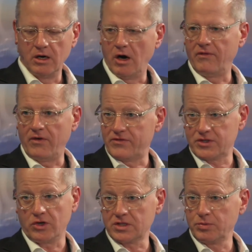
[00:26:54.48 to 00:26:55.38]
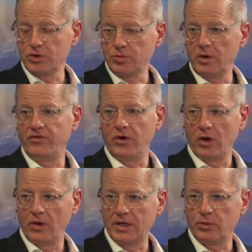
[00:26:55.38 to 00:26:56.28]
of stocks, which will
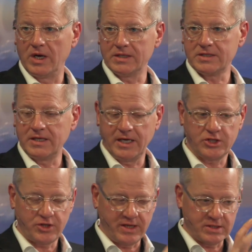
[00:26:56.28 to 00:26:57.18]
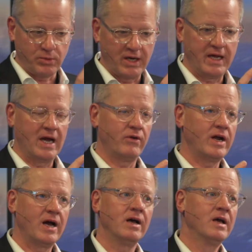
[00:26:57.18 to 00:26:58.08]
follow at one stage. That's one
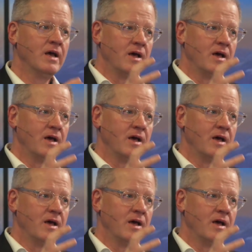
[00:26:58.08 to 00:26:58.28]
area.